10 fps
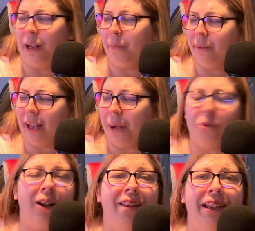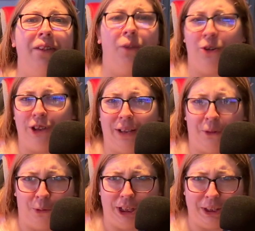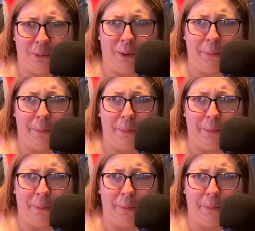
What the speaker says: I'm trying to think of when she ever does wear